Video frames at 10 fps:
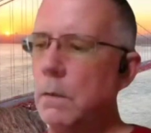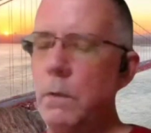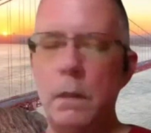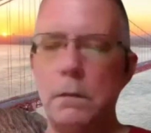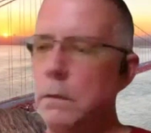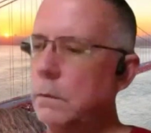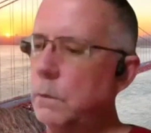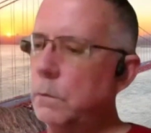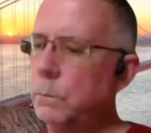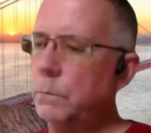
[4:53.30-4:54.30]
Well,
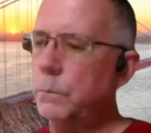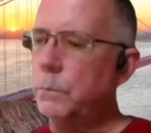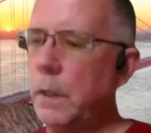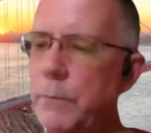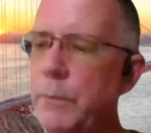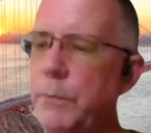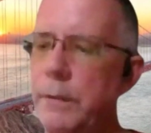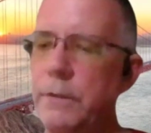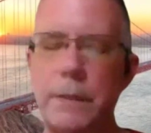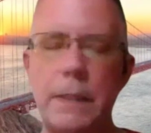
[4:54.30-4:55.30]
we'll wrap up here in
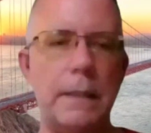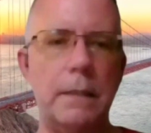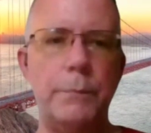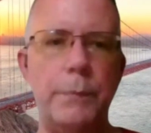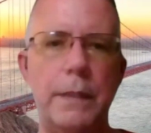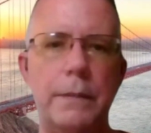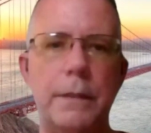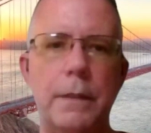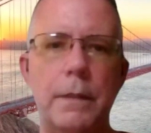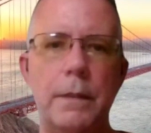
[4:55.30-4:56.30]
a second, but
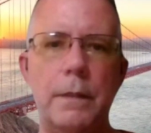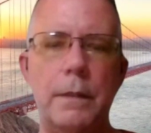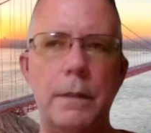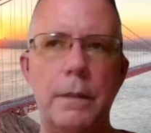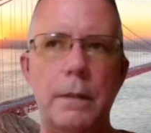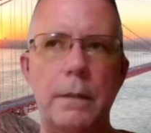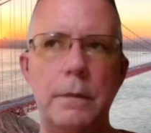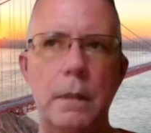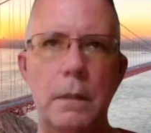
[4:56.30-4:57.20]
n-